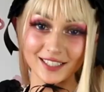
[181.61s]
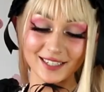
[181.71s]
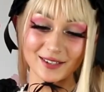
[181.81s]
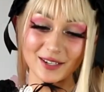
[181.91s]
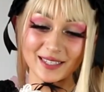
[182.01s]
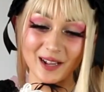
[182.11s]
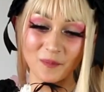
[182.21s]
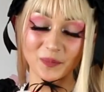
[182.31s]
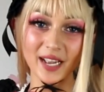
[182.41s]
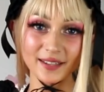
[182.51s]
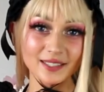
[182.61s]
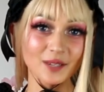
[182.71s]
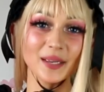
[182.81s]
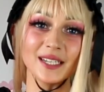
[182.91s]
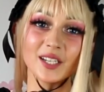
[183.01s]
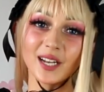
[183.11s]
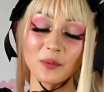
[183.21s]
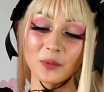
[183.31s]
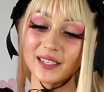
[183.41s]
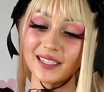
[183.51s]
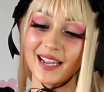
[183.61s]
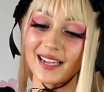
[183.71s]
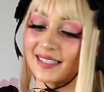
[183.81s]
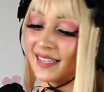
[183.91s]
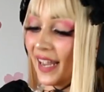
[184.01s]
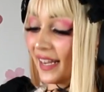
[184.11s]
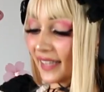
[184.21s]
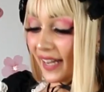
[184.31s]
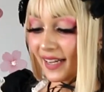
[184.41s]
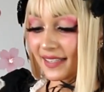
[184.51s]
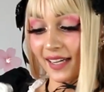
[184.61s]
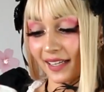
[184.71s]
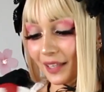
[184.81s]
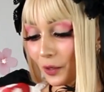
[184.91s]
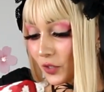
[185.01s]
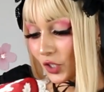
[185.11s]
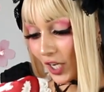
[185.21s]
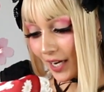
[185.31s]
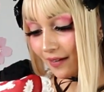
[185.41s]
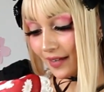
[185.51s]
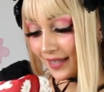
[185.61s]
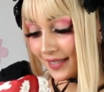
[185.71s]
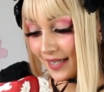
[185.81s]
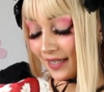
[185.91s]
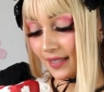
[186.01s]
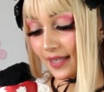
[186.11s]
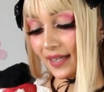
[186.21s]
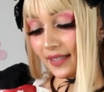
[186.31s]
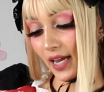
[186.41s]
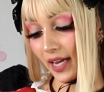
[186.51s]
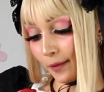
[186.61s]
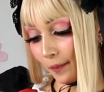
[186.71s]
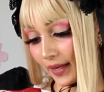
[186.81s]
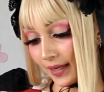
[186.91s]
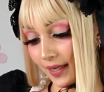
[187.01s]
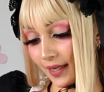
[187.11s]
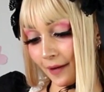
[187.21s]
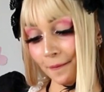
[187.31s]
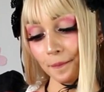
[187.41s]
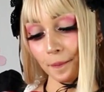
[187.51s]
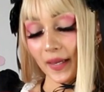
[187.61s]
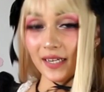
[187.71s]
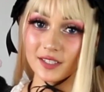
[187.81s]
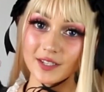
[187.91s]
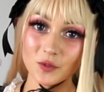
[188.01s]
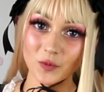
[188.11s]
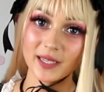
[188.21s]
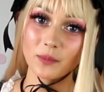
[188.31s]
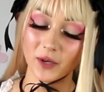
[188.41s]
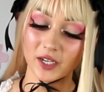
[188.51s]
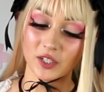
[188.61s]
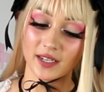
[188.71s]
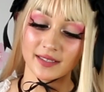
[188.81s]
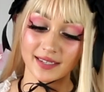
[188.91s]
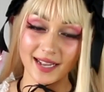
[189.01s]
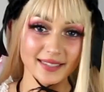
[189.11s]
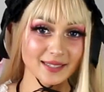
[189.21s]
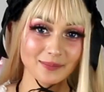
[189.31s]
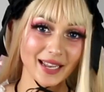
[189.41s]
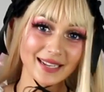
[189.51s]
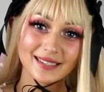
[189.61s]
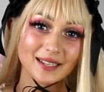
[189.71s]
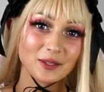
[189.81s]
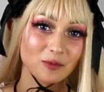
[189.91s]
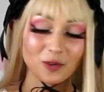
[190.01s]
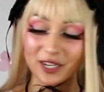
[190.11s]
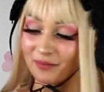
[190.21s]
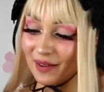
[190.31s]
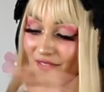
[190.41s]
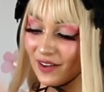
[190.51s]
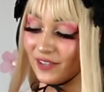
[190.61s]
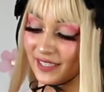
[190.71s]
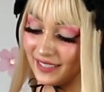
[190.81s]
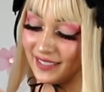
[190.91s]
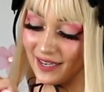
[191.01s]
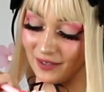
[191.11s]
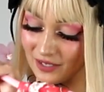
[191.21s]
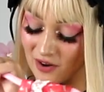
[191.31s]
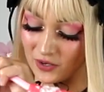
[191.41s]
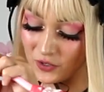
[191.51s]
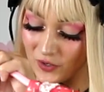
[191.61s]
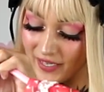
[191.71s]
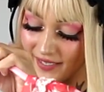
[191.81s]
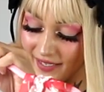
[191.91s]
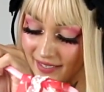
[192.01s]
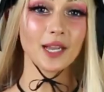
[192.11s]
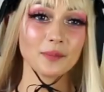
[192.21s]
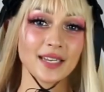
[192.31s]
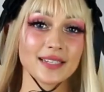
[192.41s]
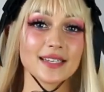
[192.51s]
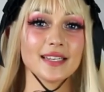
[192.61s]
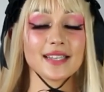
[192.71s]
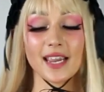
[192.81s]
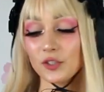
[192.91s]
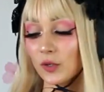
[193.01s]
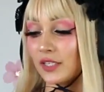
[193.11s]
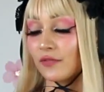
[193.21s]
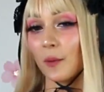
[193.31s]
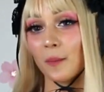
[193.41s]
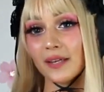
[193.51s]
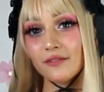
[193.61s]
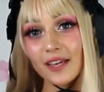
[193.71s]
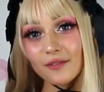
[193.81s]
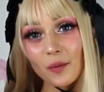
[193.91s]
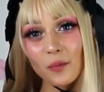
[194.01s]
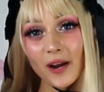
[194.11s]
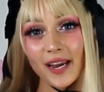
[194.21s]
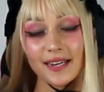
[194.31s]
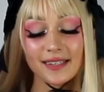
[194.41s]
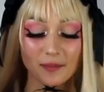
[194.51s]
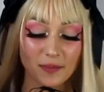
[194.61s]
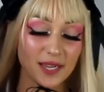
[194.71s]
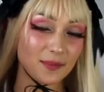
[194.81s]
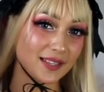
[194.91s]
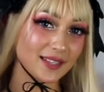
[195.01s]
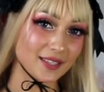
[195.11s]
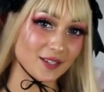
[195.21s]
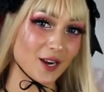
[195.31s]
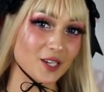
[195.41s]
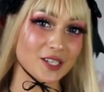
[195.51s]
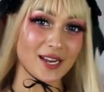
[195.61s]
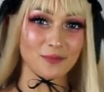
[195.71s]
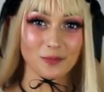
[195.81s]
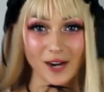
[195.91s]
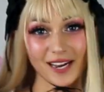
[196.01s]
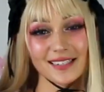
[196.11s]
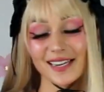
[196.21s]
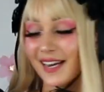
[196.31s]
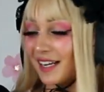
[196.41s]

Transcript: She's got some custom angelic pretty lace that has little cherries and it says AP and it's just really precious. Custom lace is one of my favourite details on dresses. Up next is a dress from my favourite brand, Baby the Star Shine Bright.